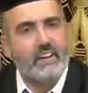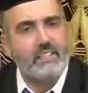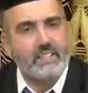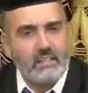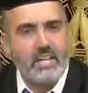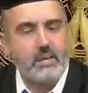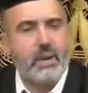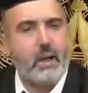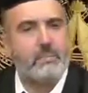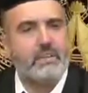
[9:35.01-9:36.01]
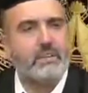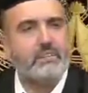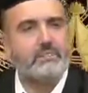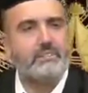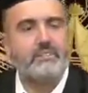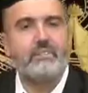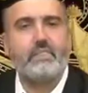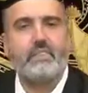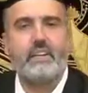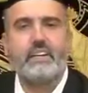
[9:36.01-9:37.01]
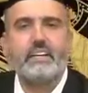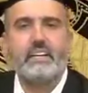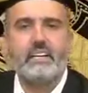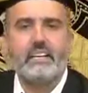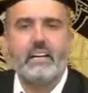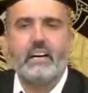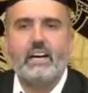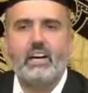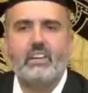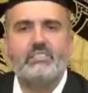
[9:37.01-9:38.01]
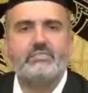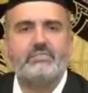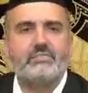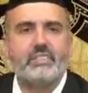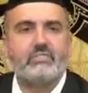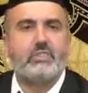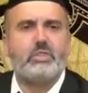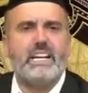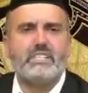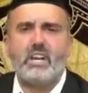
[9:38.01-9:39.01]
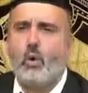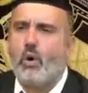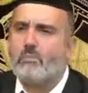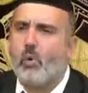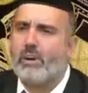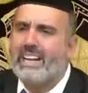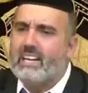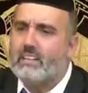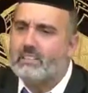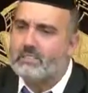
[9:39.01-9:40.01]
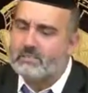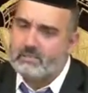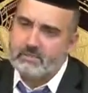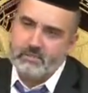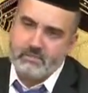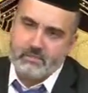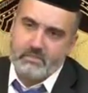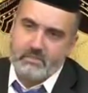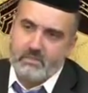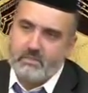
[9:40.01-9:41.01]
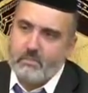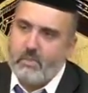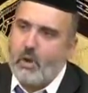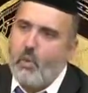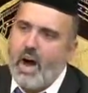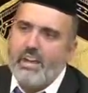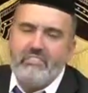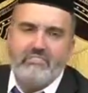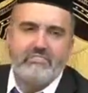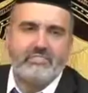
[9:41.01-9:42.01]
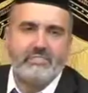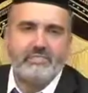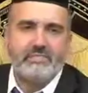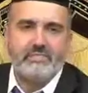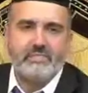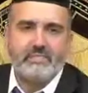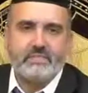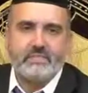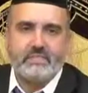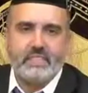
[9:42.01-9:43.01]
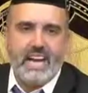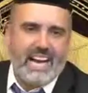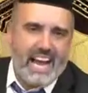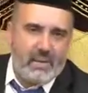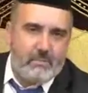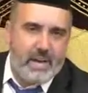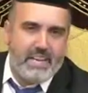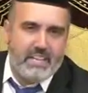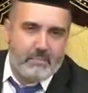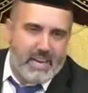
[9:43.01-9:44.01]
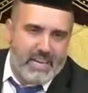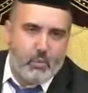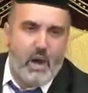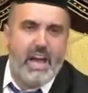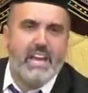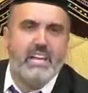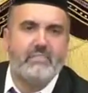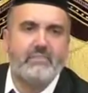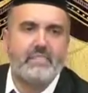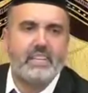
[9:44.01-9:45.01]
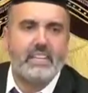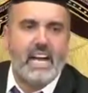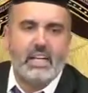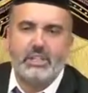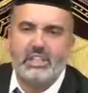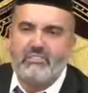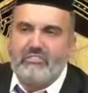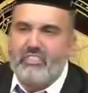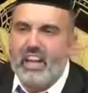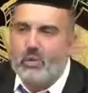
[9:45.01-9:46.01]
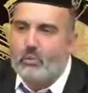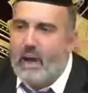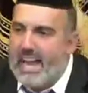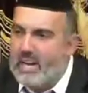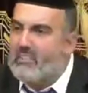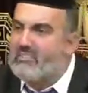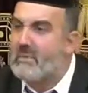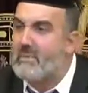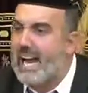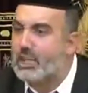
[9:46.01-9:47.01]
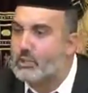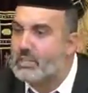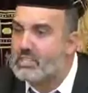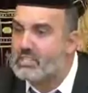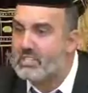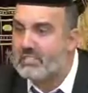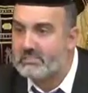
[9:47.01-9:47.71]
So I'll tell you what happened. A few days ago, one morning, my wife got out of bed in a bad way, and she fell right off the mattress.